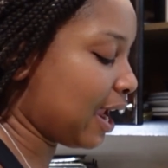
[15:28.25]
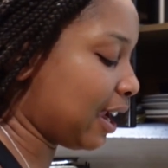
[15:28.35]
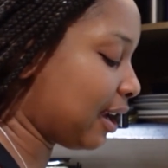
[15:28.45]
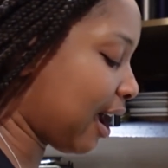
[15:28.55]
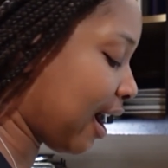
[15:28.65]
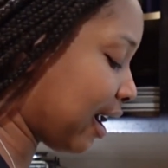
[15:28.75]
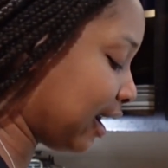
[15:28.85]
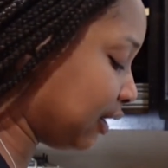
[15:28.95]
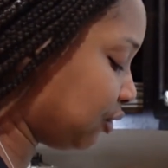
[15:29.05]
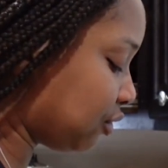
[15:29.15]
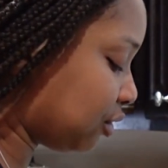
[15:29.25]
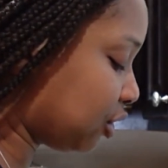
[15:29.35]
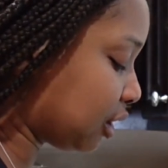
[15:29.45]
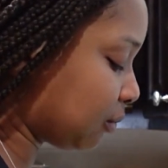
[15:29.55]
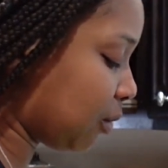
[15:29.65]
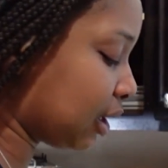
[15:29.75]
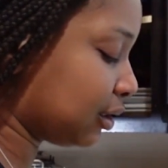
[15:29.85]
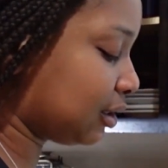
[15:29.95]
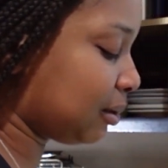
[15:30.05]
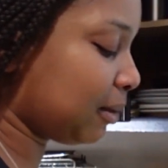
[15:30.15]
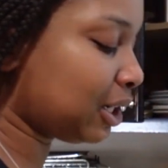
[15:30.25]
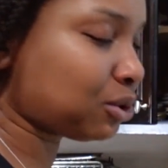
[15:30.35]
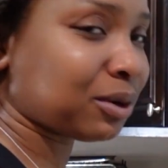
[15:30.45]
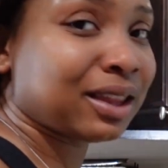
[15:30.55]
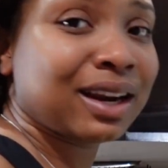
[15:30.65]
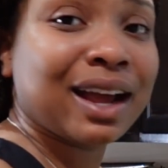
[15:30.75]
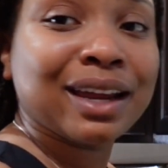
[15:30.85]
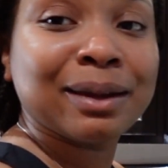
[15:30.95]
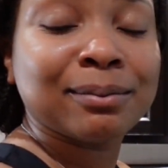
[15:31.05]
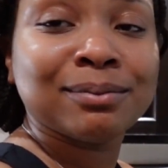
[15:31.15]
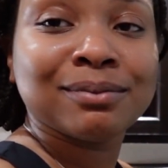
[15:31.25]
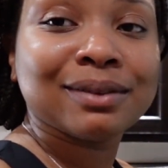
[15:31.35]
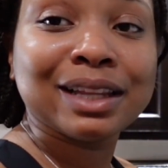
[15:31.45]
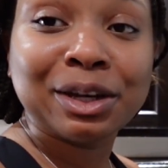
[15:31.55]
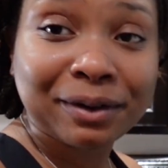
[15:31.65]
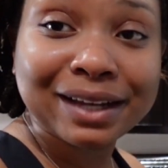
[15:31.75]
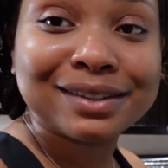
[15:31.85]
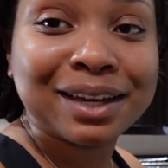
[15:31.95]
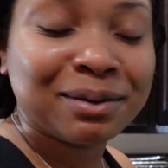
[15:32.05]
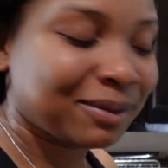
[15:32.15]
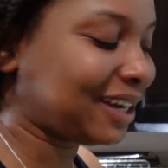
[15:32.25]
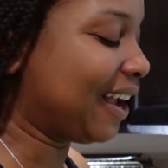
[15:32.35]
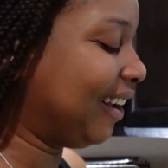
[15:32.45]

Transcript: And I just want to make sure that I am literate in media,